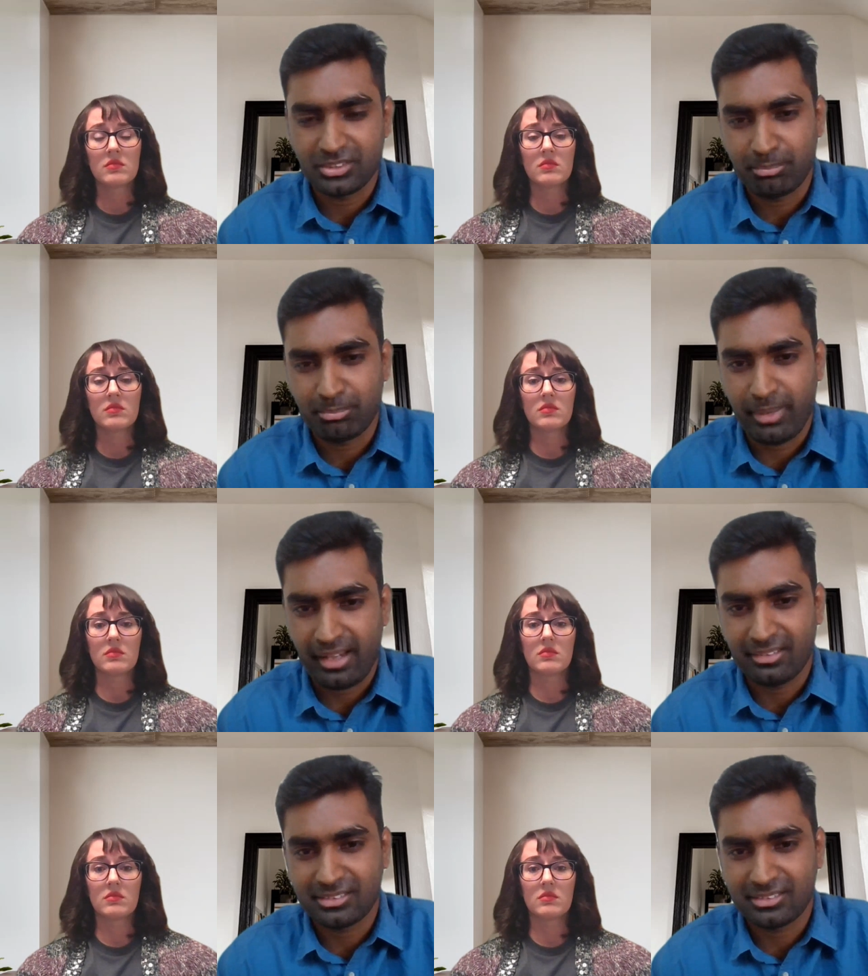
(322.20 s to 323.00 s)
Speaker 1: lost
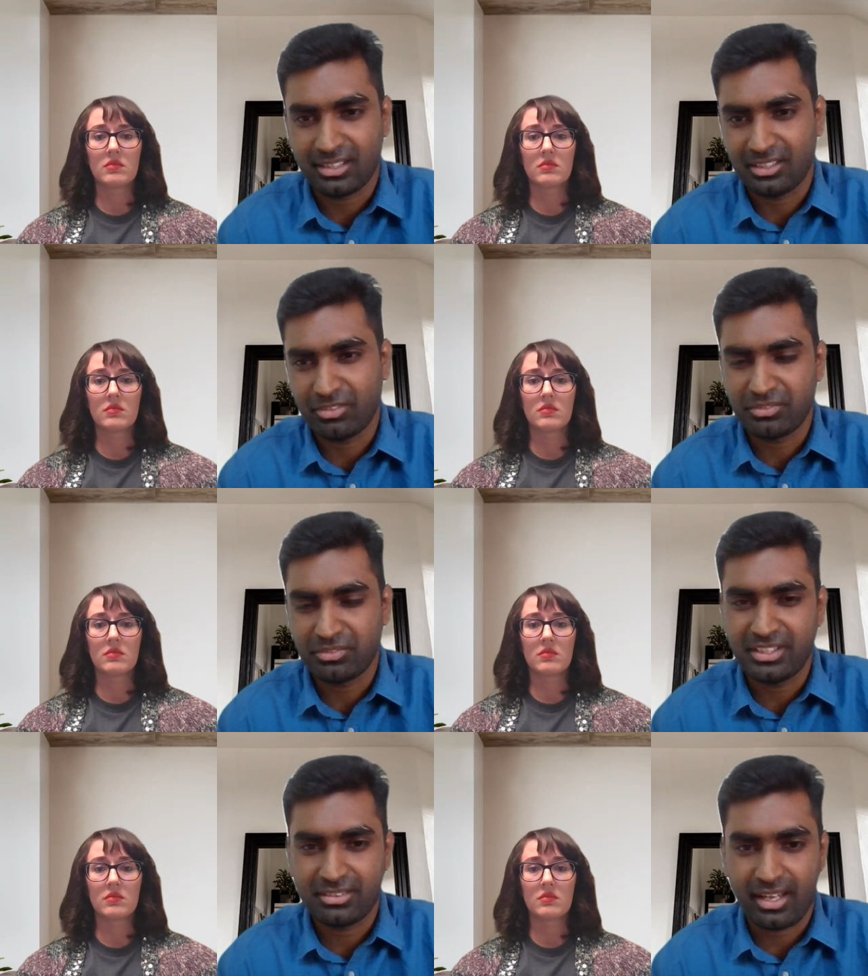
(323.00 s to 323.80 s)
their parents.
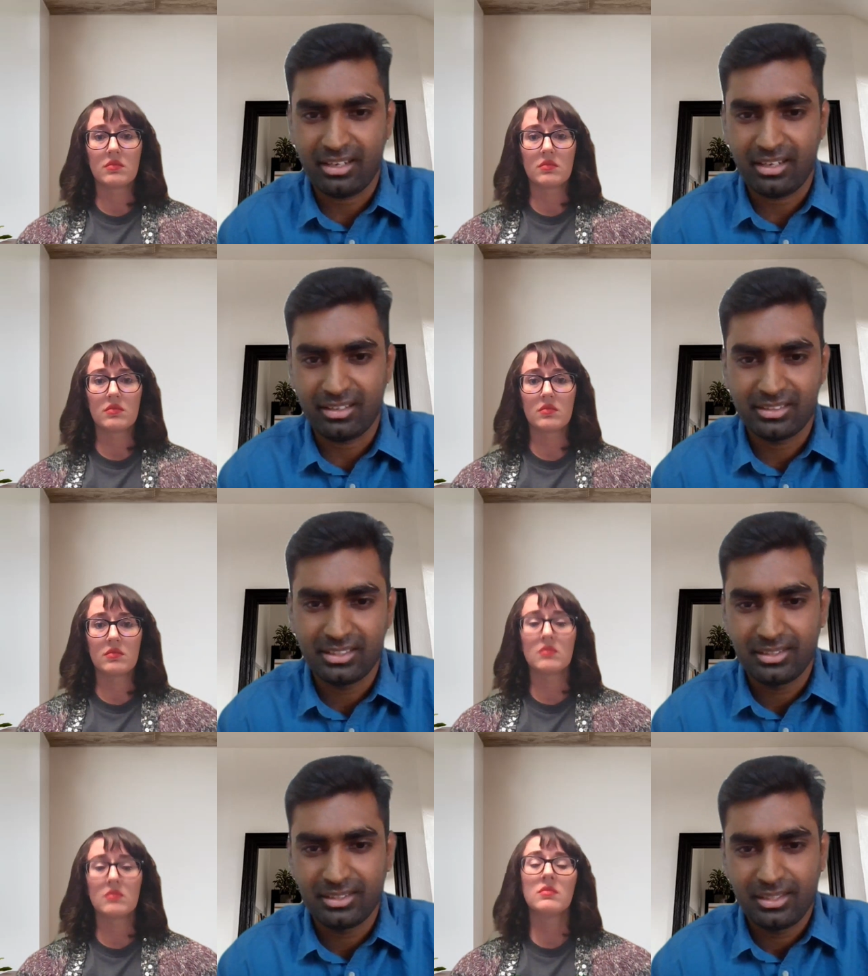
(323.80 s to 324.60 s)
It was very
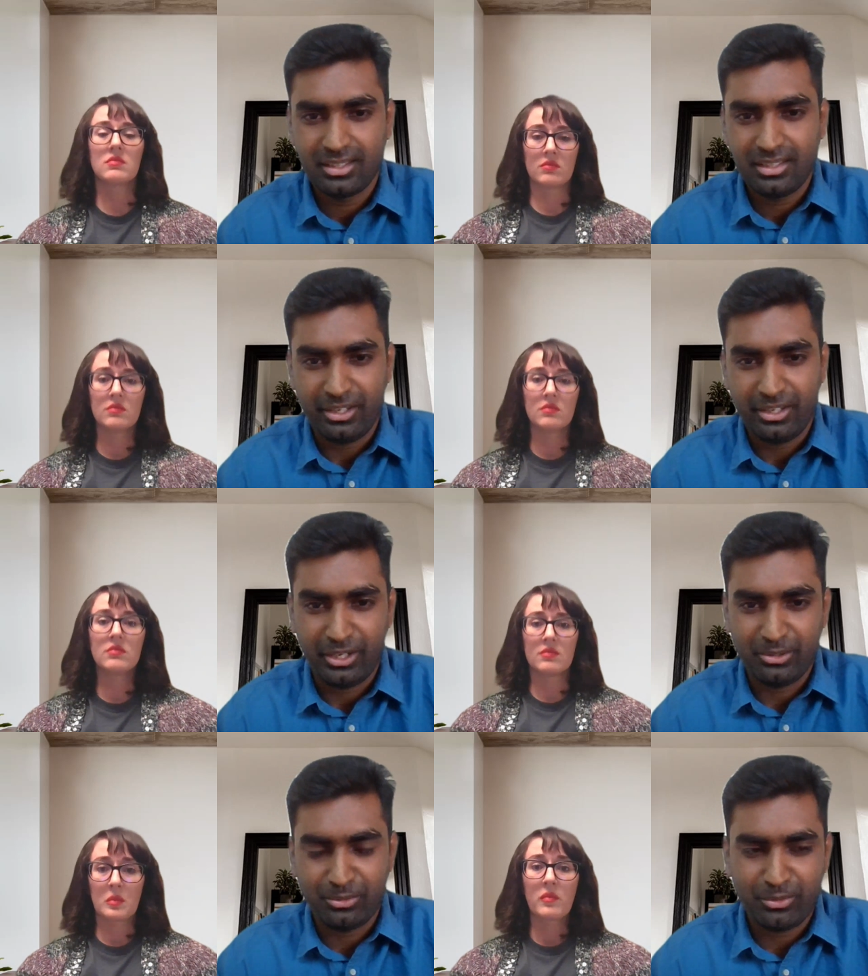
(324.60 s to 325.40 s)
sad.
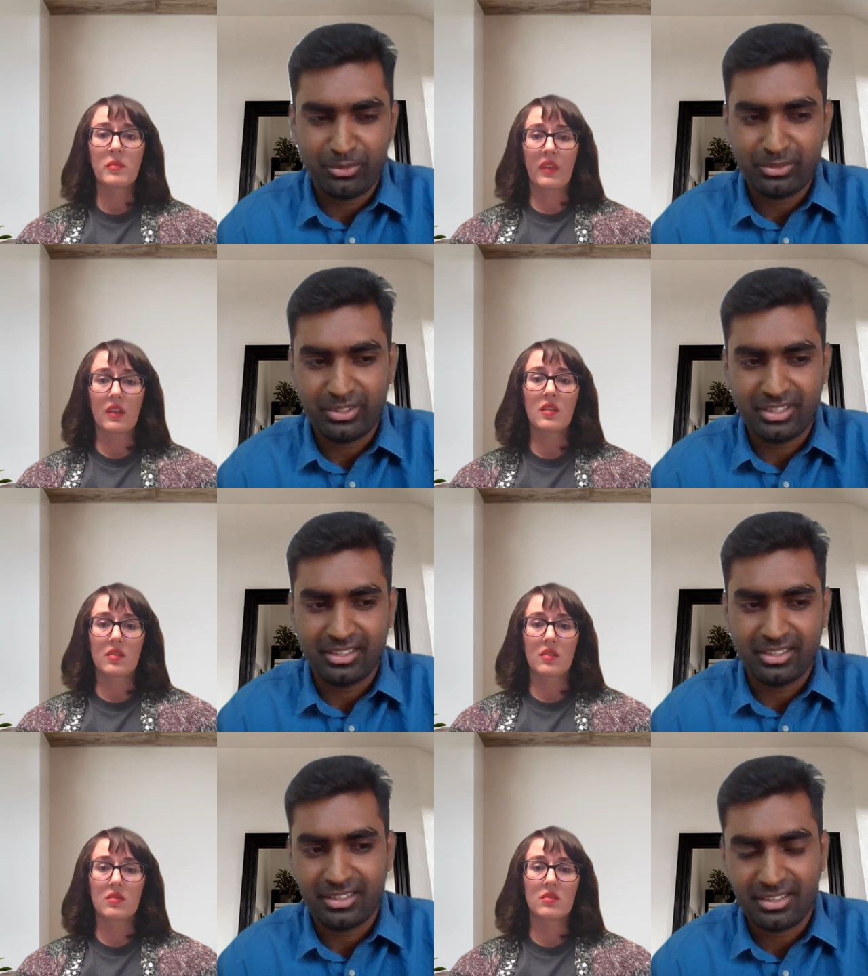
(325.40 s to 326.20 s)
I don't
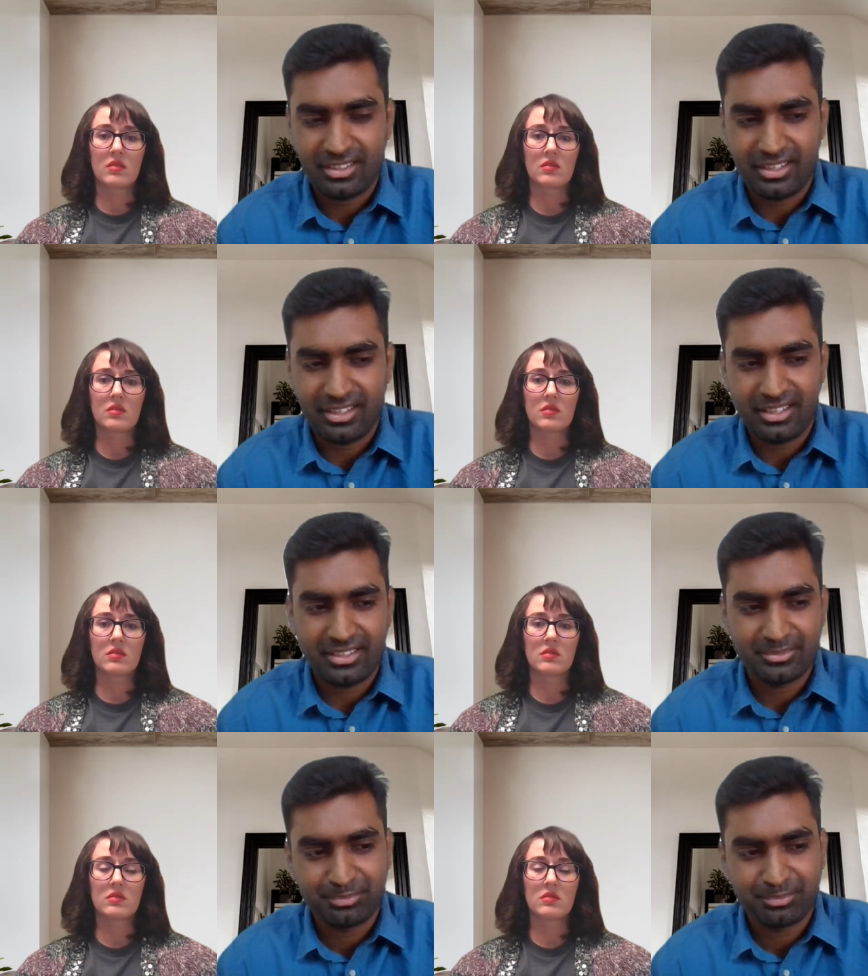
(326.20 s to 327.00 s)
want to hear
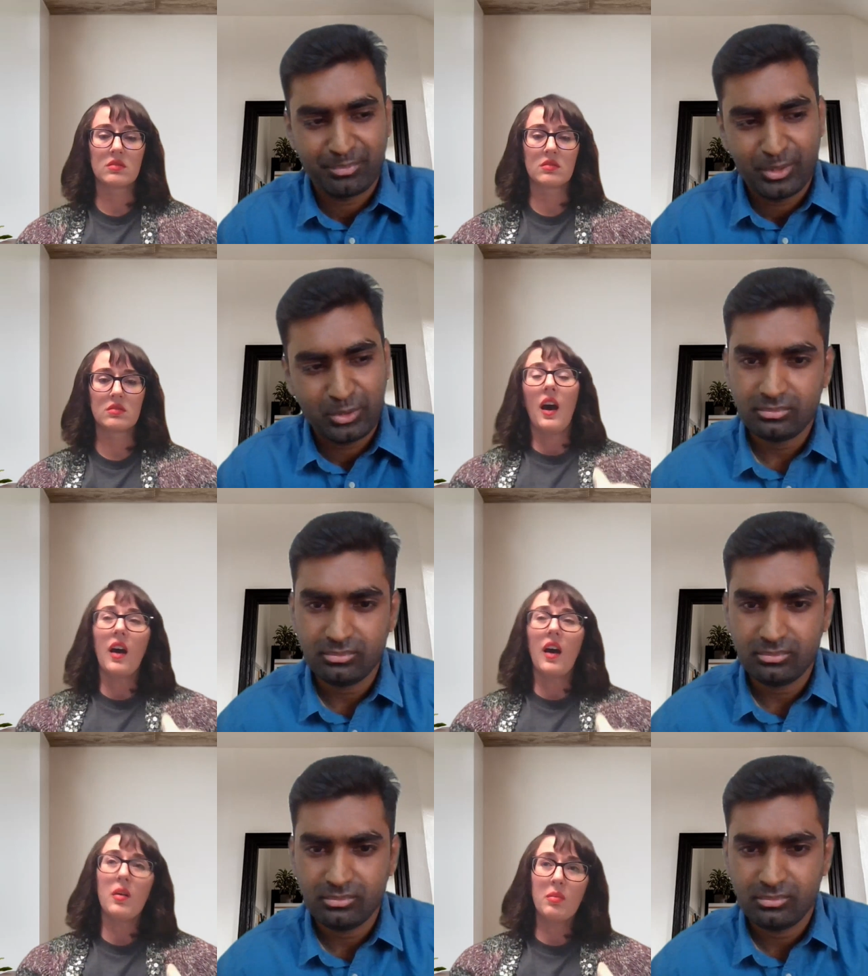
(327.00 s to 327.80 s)
it.
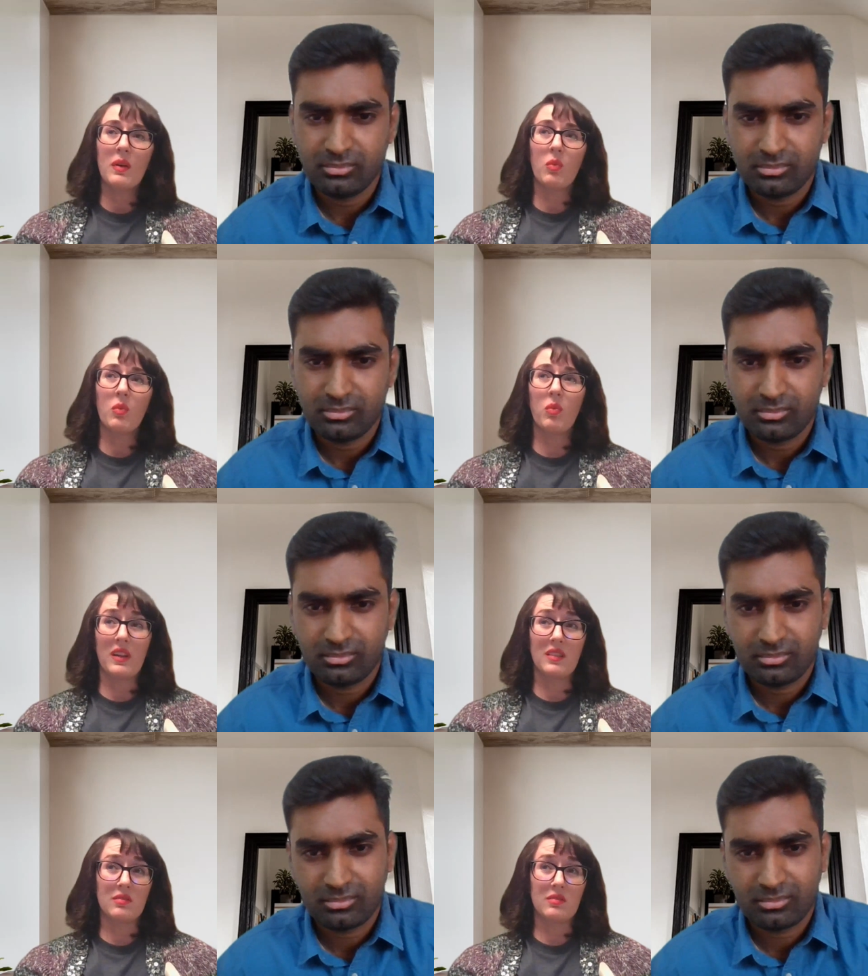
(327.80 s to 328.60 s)
Speaker 2: Um,
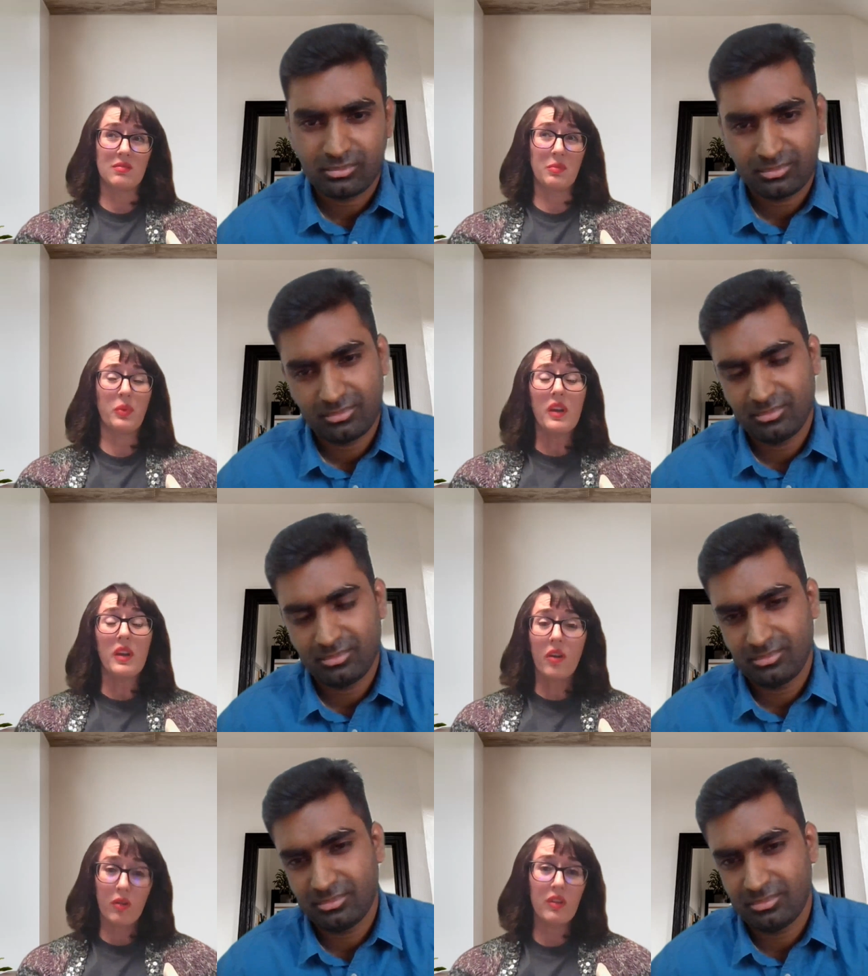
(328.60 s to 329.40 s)

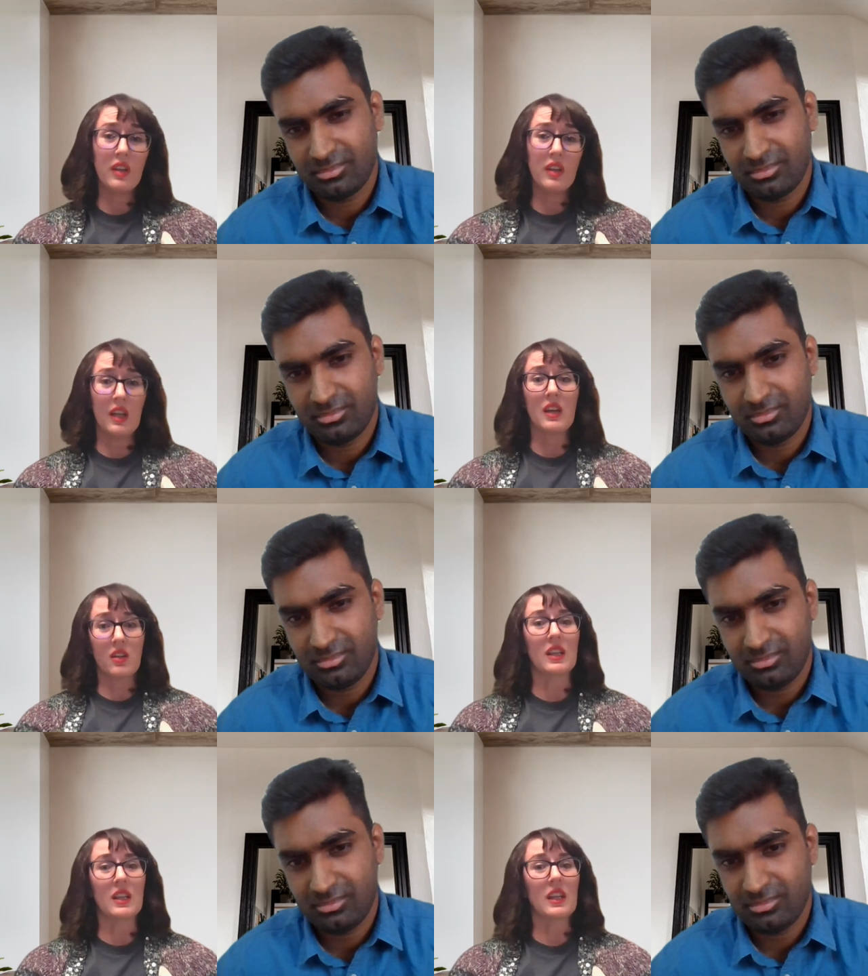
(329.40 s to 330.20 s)
when
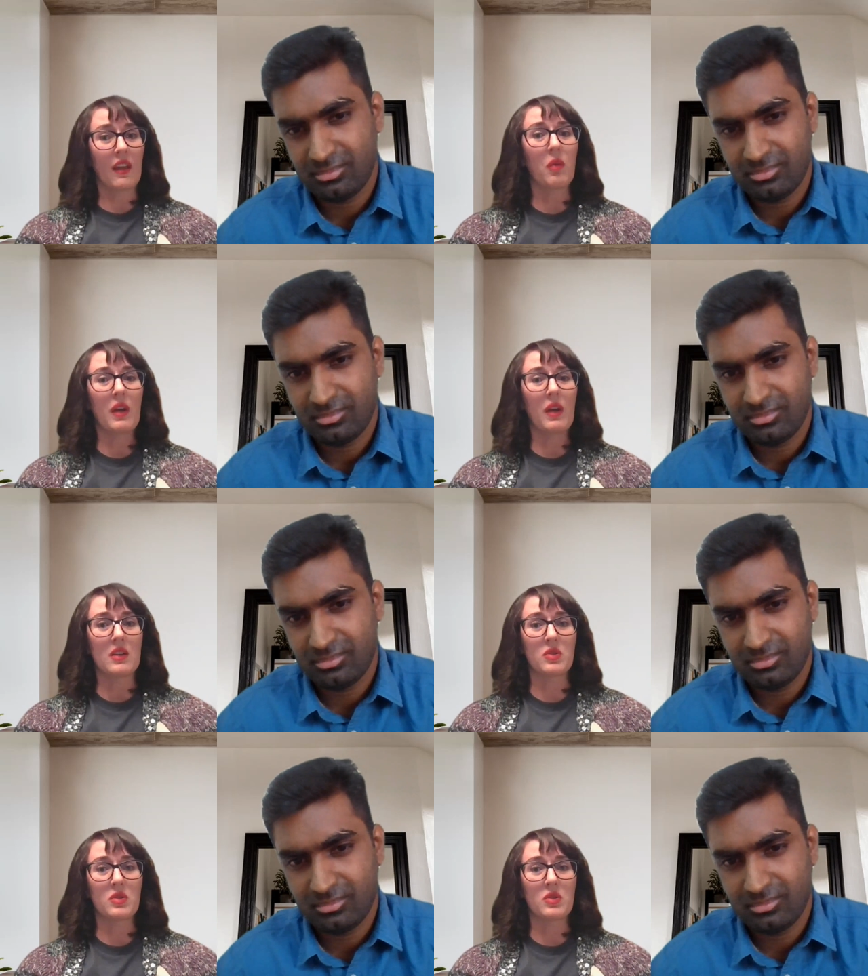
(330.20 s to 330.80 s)
pre-COVID, it could get that